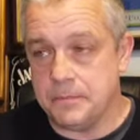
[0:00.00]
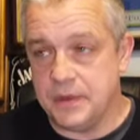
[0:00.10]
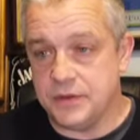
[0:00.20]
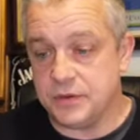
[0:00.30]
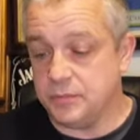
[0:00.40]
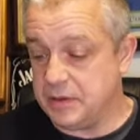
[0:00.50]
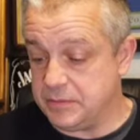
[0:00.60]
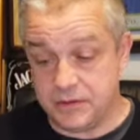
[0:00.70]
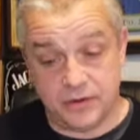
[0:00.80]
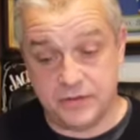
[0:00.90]
Some people
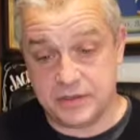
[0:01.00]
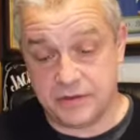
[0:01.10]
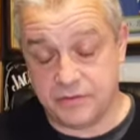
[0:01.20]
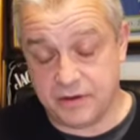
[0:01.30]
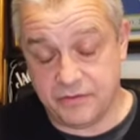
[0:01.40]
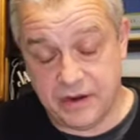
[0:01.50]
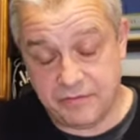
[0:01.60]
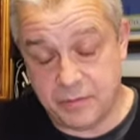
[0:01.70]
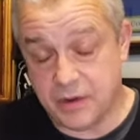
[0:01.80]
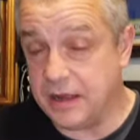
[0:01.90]
obviously rant and rave
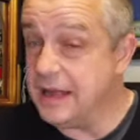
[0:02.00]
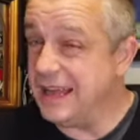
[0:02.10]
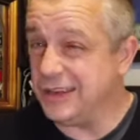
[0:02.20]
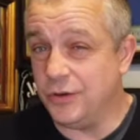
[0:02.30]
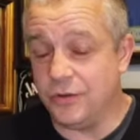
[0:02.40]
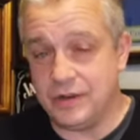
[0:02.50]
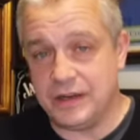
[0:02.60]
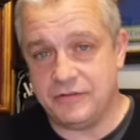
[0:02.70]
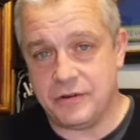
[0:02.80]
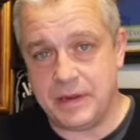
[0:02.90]
about it. Not really
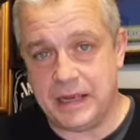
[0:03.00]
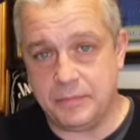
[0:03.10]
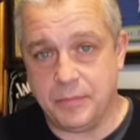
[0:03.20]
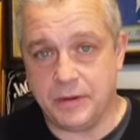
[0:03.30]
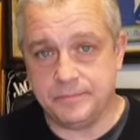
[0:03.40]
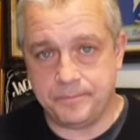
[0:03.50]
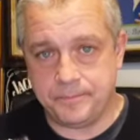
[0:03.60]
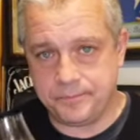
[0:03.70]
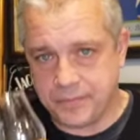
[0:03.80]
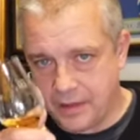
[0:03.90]
for me, but
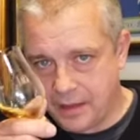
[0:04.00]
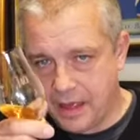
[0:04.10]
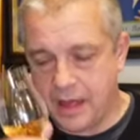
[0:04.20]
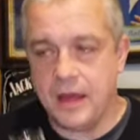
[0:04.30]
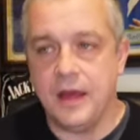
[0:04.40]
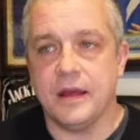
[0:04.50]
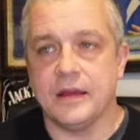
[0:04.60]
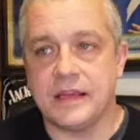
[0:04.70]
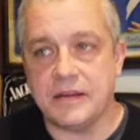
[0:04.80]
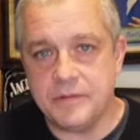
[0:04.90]

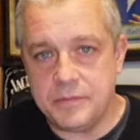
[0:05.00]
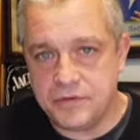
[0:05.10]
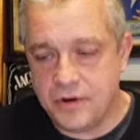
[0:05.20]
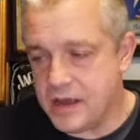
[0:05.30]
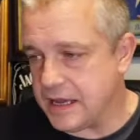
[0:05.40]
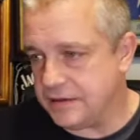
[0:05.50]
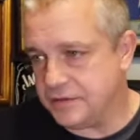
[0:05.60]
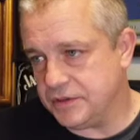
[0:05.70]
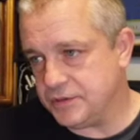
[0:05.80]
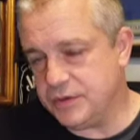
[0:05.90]
give them a try.
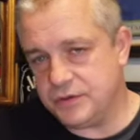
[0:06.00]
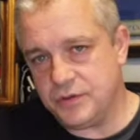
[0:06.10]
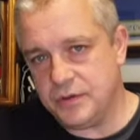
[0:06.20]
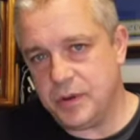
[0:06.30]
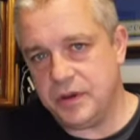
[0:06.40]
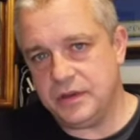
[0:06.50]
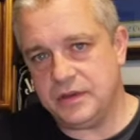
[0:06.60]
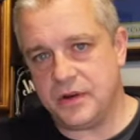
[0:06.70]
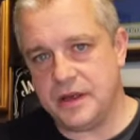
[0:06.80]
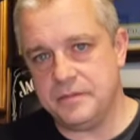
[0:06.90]
That's what it's all about. You
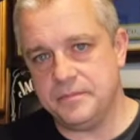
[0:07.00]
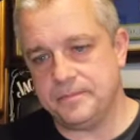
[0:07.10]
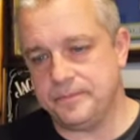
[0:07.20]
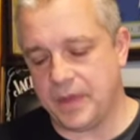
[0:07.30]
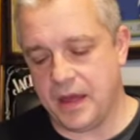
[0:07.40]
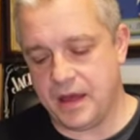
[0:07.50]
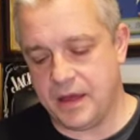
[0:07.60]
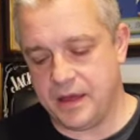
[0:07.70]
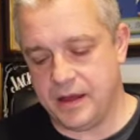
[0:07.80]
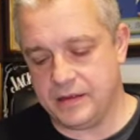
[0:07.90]
try them
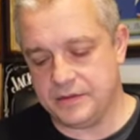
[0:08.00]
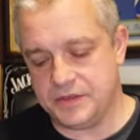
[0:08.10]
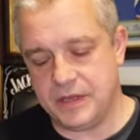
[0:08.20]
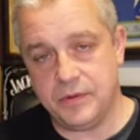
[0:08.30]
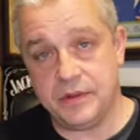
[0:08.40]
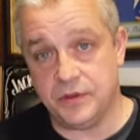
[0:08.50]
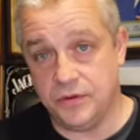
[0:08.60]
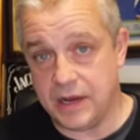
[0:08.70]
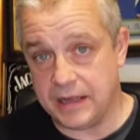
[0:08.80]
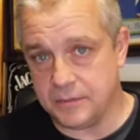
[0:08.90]
and see whether you
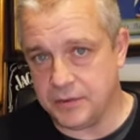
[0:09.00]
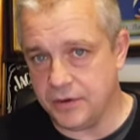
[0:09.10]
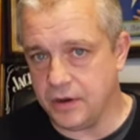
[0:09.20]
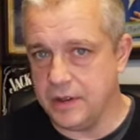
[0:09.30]
like them or not.